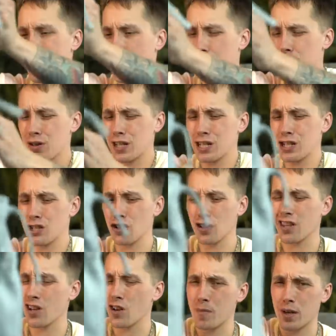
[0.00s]
And I'm pretty
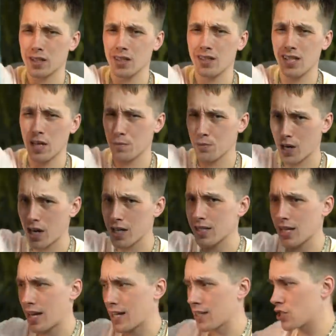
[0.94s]
sure they're about the same
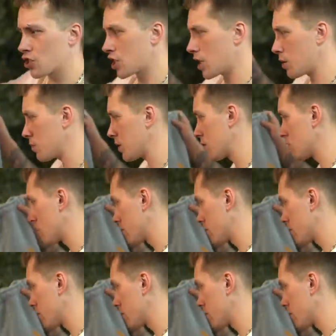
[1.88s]
price as Champion